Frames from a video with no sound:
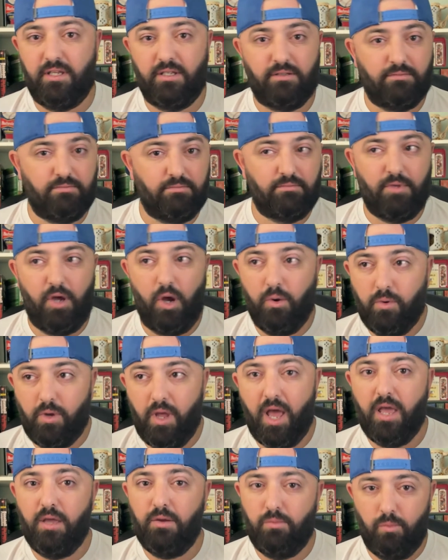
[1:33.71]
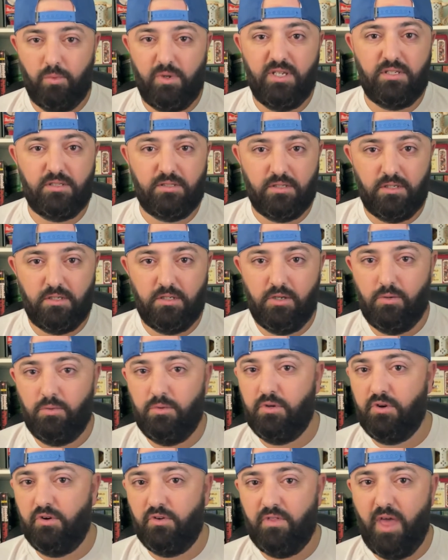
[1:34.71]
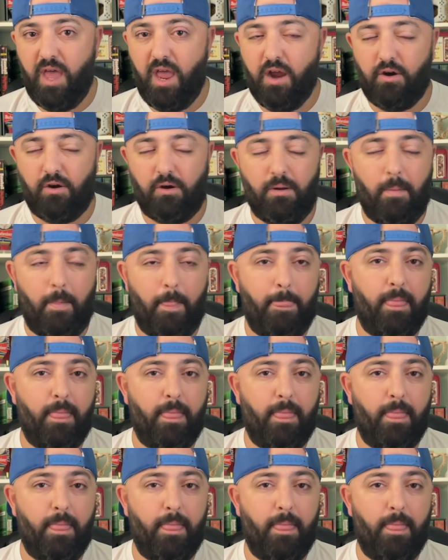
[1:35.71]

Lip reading: and okay, we see you. You're there.